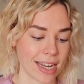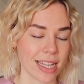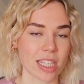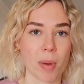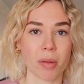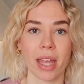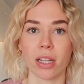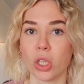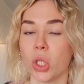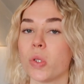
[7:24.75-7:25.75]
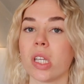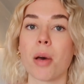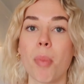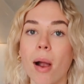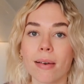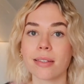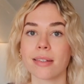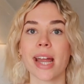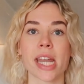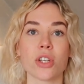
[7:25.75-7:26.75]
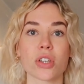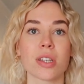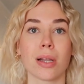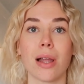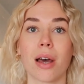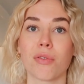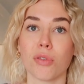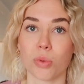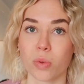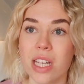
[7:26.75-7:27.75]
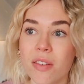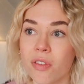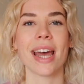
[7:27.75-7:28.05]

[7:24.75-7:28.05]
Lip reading: and it is about like losing a partner and just a lot of grief.